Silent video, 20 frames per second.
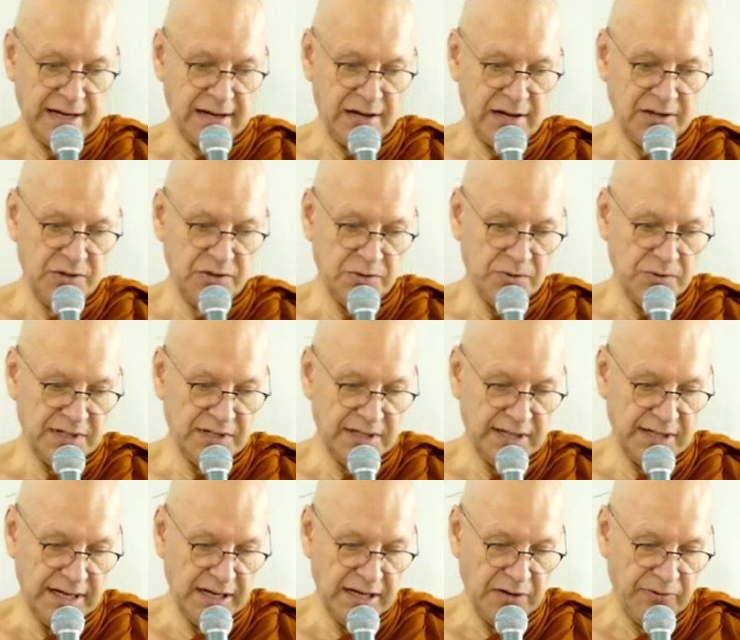I used
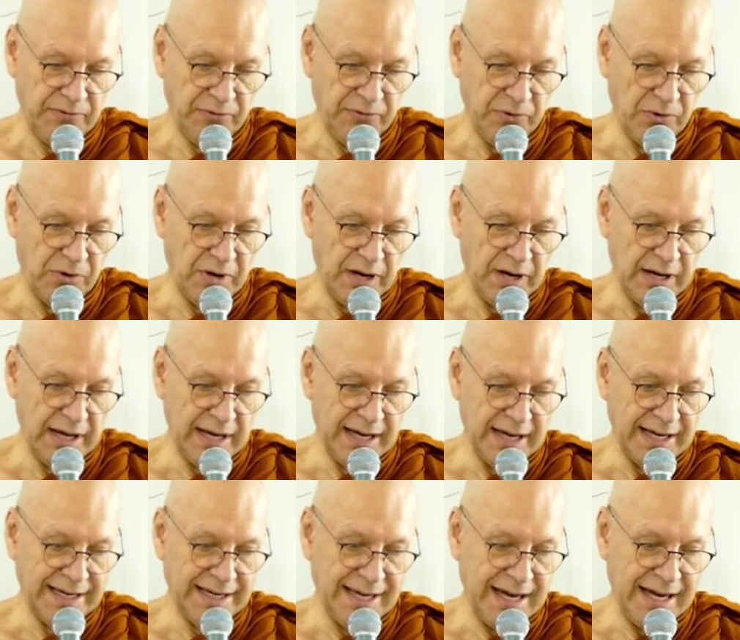here for
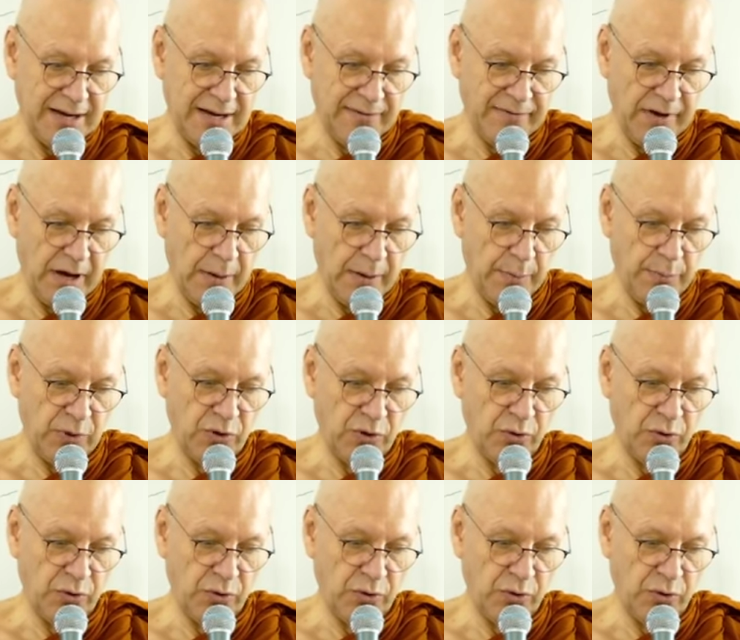gave up,